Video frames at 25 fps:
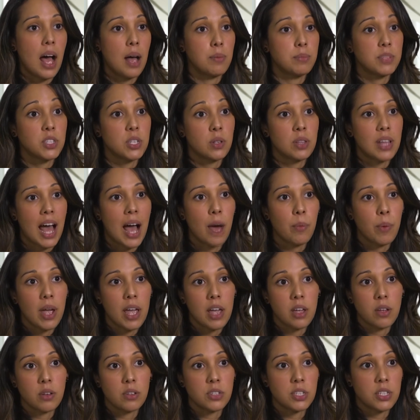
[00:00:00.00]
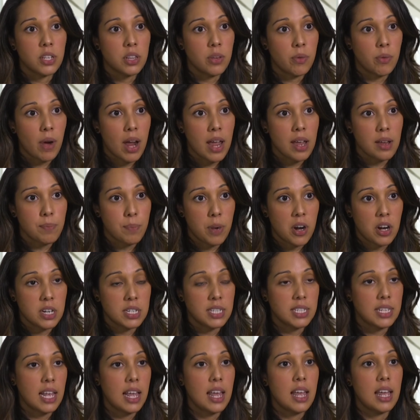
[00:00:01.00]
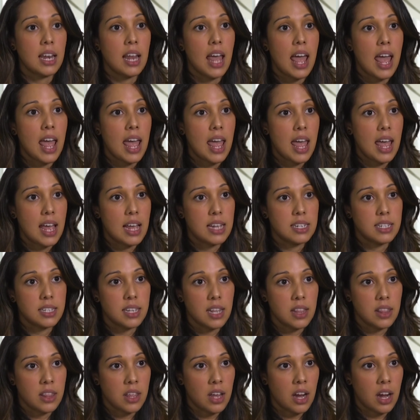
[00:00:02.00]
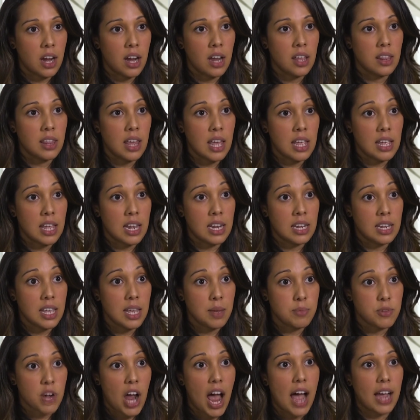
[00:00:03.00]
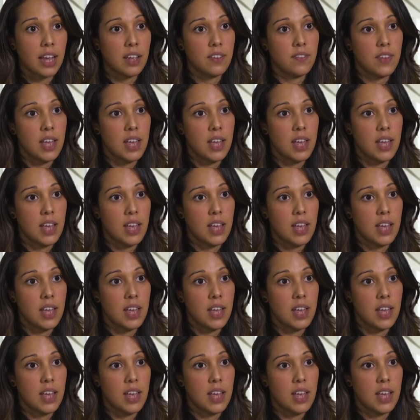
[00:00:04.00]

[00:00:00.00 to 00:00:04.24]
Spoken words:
So that way it goes to the right person and they can keep track of